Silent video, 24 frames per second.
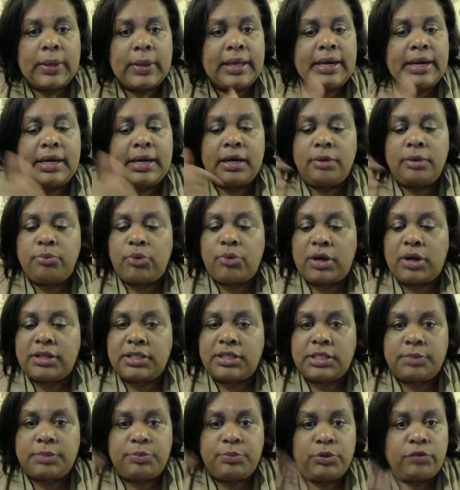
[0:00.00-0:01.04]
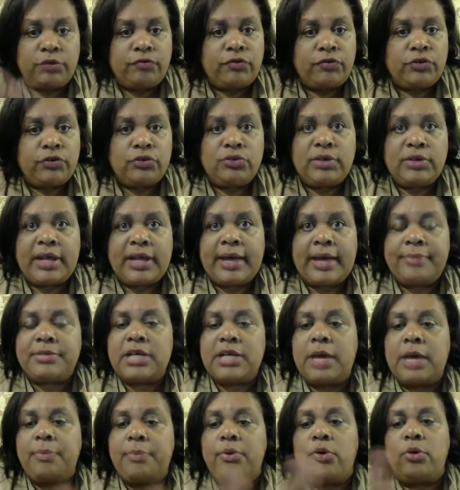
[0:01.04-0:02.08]
credit and brought this beautiful new
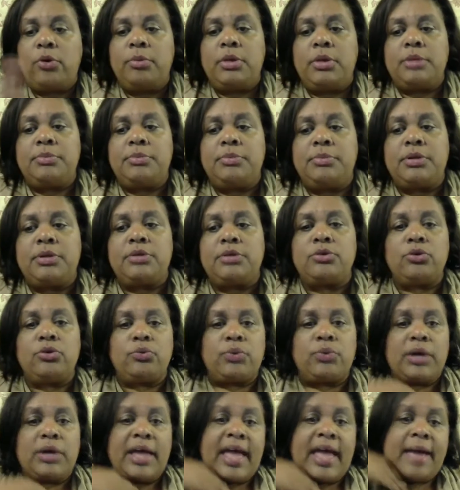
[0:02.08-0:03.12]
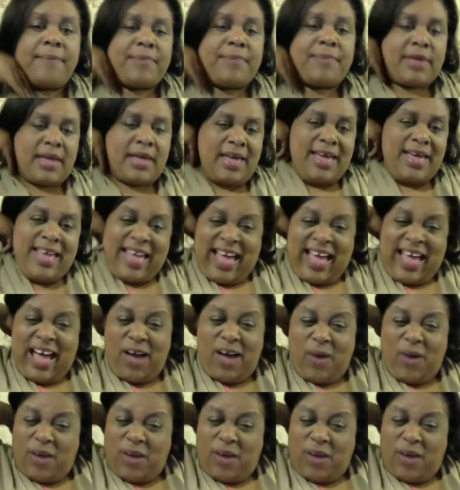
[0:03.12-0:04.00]
laptop home and been real happy.